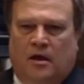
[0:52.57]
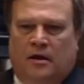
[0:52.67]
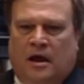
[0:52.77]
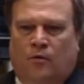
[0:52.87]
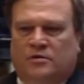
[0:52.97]

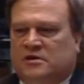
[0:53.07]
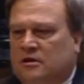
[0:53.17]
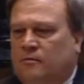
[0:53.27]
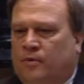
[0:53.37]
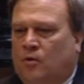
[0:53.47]
Now, with
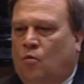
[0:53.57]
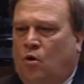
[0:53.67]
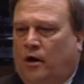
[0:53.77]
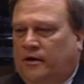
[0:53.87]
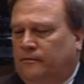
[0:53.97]
Senate Bill
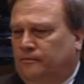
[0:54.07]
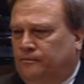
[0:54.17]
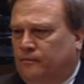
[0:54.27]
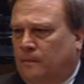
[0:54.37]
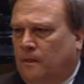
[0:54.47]
1,
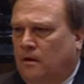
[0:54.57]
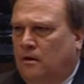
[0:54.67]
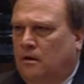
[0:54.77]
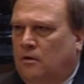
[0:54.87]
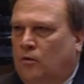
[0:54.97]

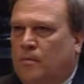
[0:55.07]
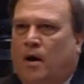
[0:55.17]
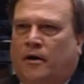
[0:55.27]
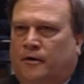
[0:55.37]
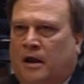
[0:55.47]
we
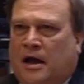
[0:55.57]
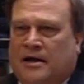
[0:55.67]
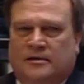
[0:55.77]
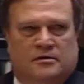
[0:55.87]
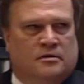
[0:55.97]

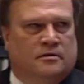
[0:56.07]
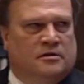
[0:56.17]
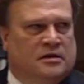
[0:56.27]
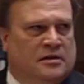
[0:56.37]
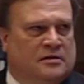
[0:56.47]
modernize the
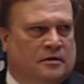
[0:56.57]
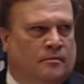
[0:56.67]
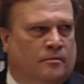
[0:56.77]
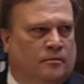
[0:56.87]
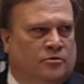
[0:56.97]

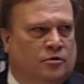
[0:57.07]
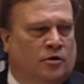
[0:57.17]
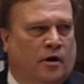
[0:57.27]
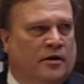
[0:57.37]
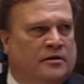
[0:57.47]
system to a
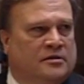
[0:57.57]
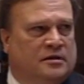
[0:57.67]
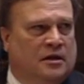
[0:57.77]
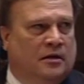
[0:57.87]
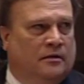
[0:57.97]
great
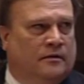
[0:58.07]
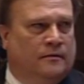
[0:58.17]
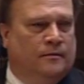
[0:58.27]
extent.